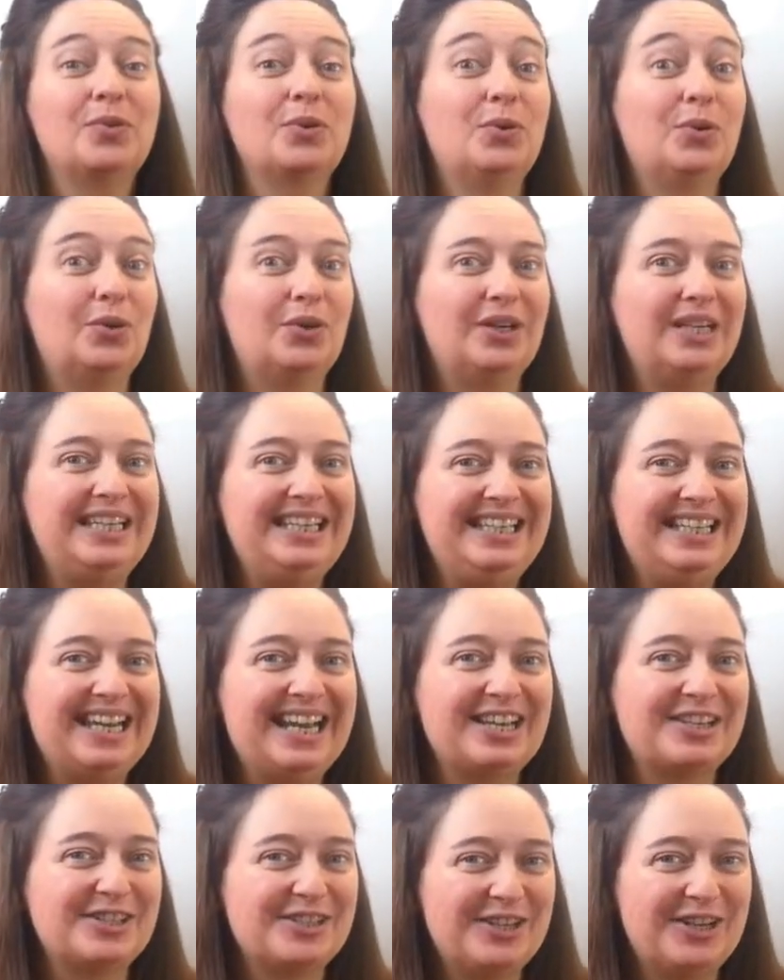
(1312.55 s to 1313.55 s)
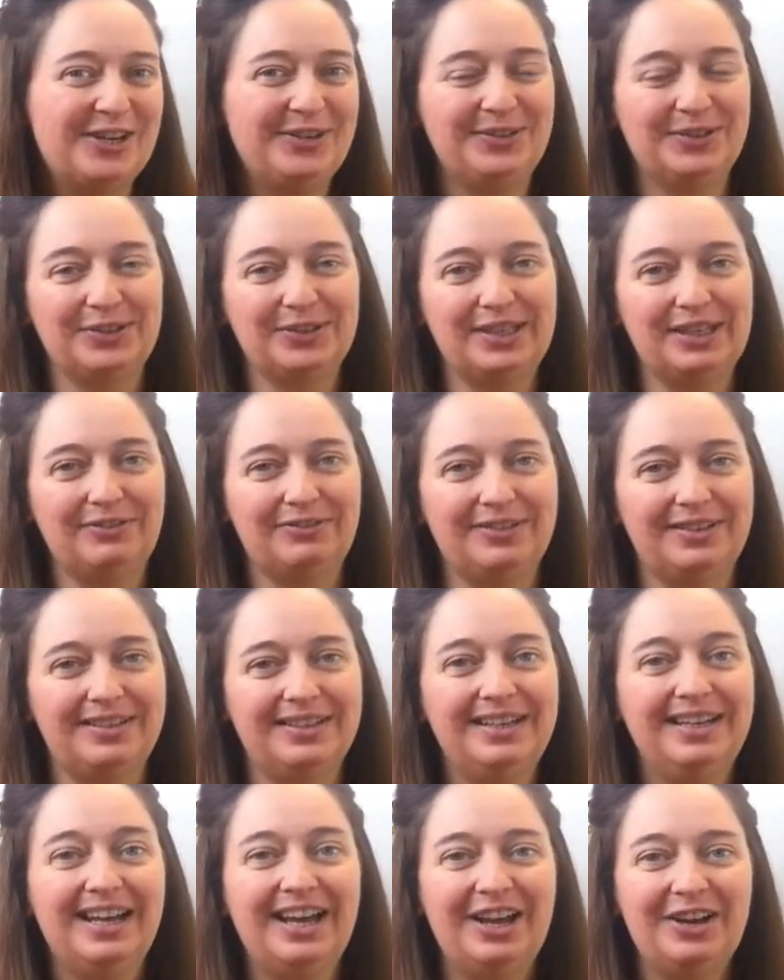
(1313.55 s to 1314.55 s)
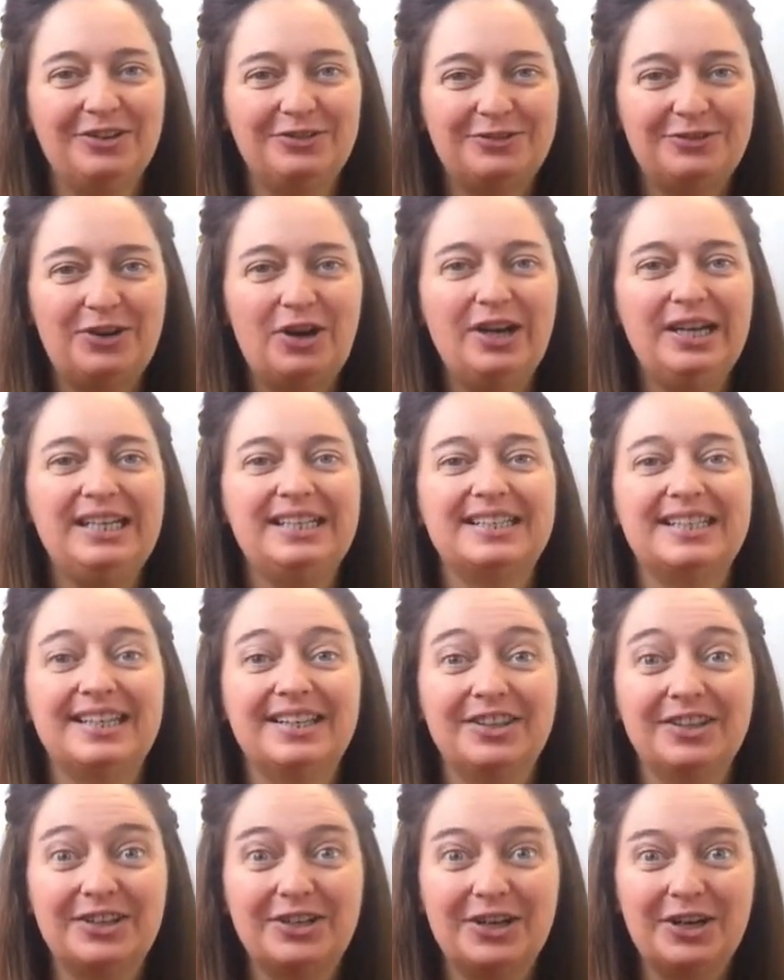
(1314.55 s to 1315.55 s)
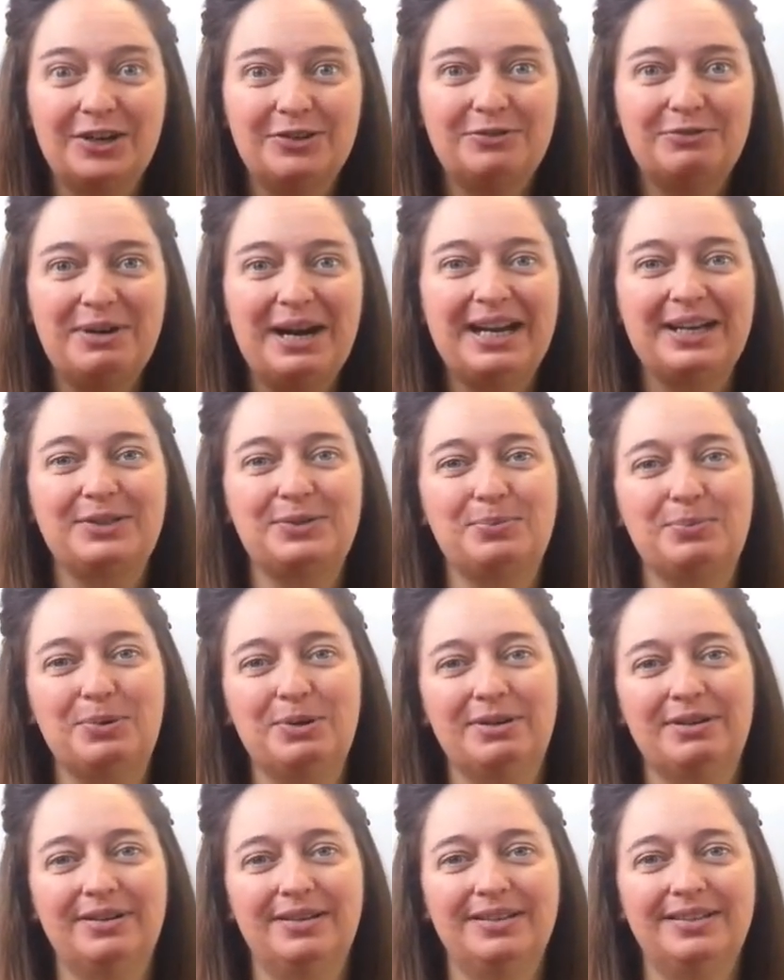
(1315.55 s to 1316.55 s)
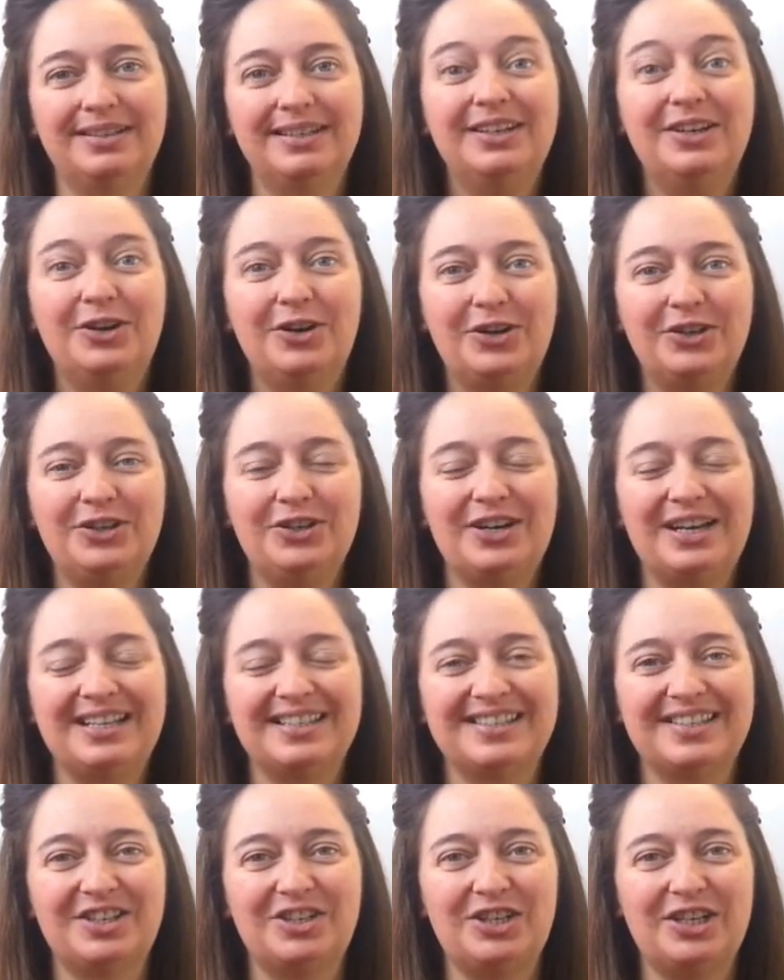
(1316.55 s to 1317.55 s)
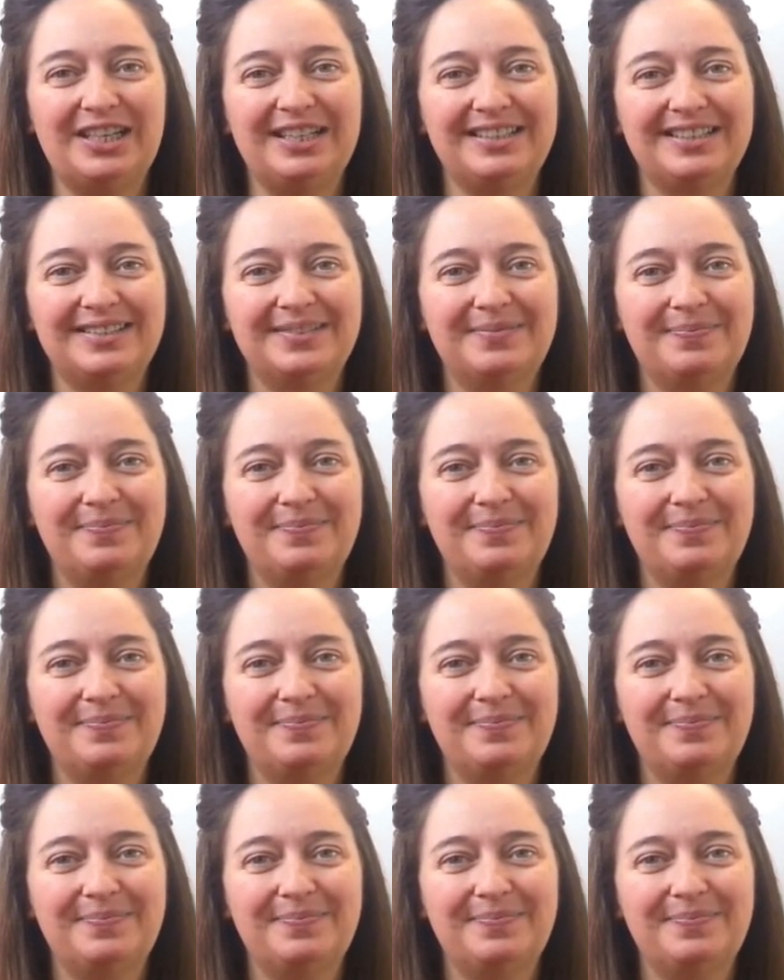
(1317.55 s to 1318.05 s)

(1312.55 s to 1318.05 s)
or yes, no, not given, and write the correct word on your answer sheet.